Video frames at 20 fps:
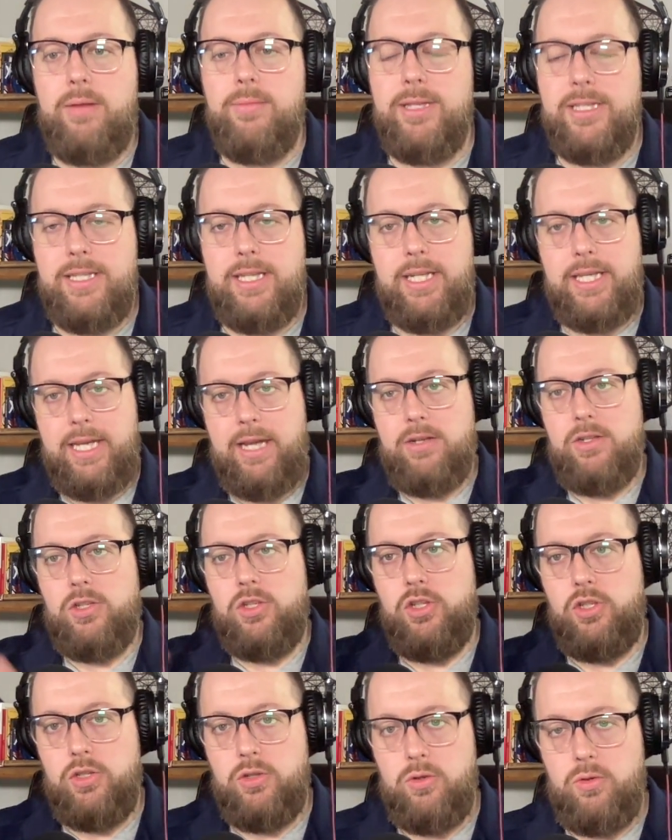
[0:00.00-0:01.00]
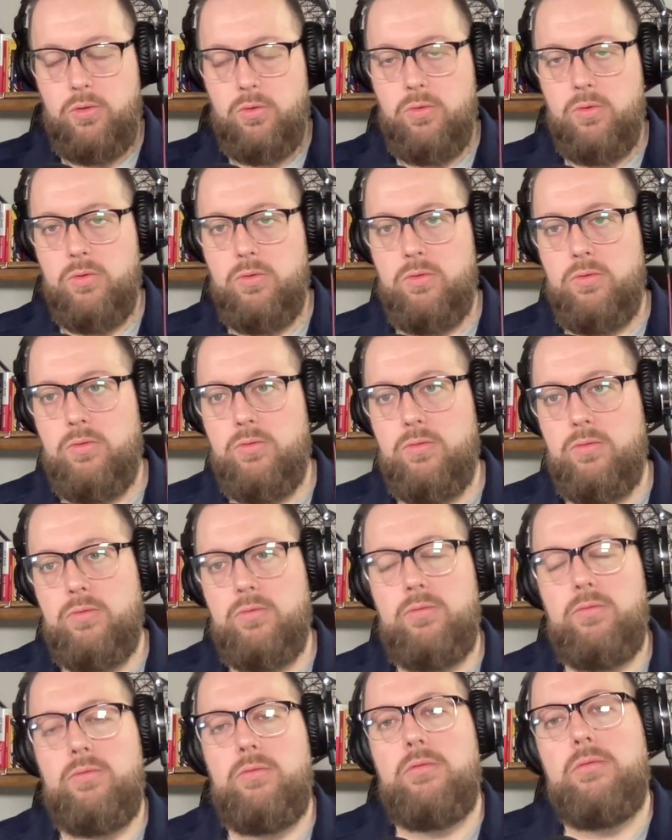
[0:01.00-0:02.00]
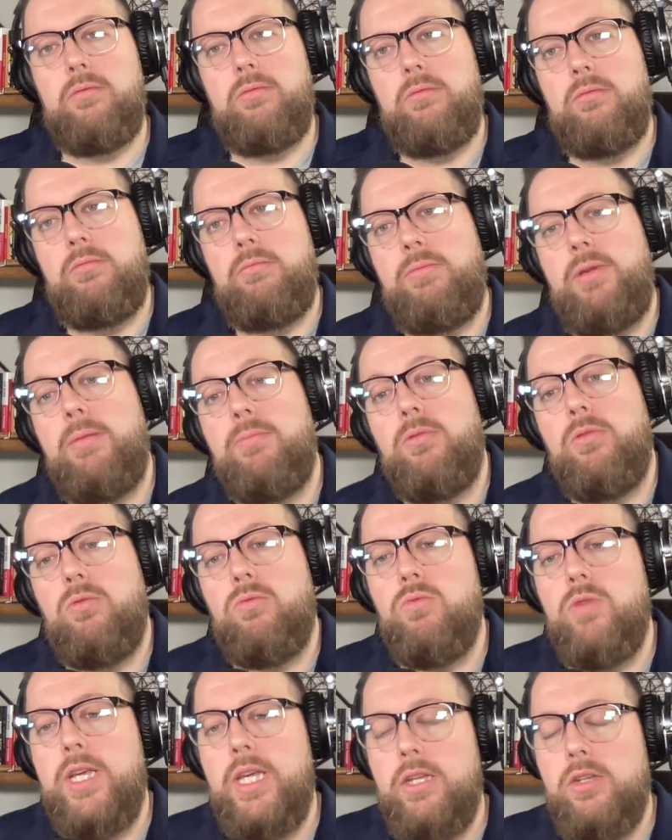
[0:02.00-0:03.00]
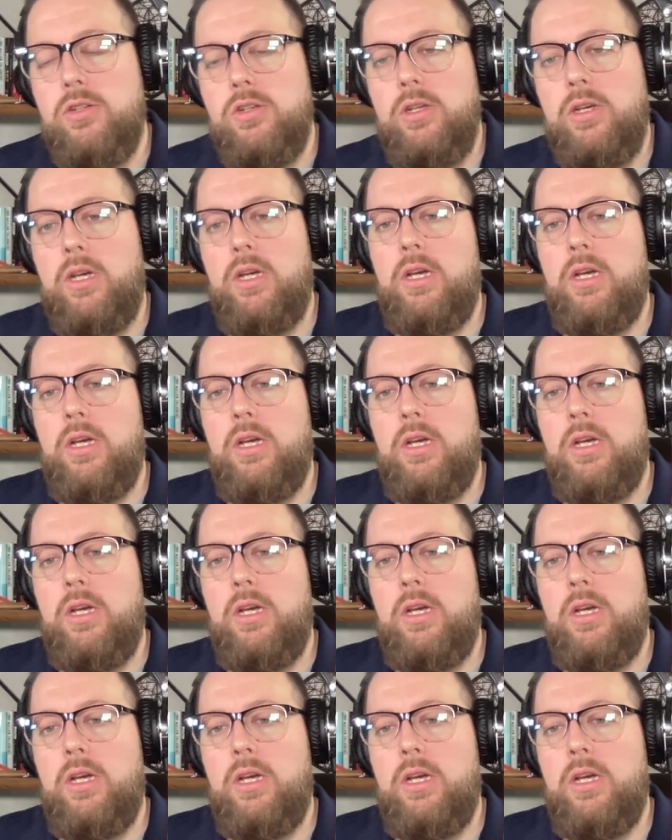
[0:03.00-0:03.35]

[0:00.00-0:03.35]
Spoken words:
That's going to count as two people reached.